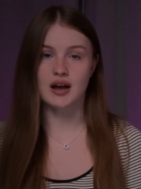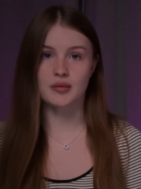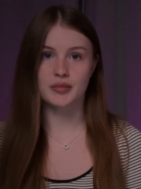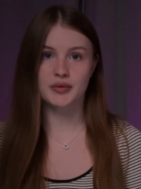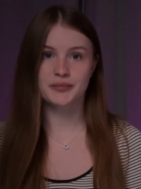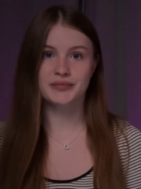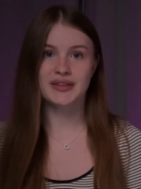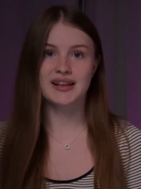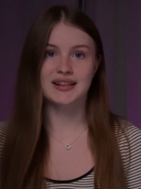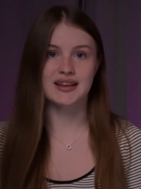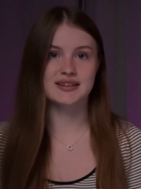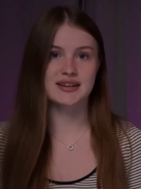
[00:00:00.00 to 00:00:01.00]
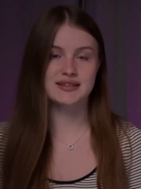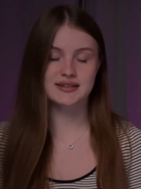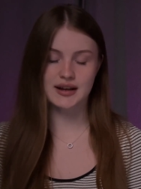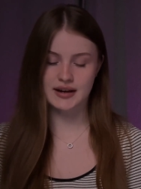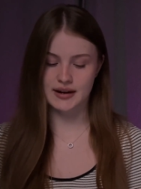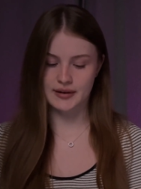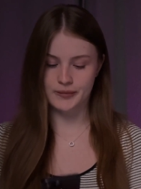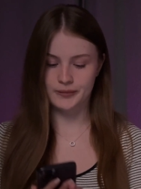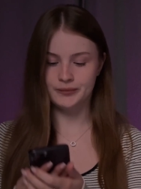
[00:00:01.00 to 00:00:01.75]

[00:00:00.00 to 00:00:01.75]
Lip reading: app. Let's get started.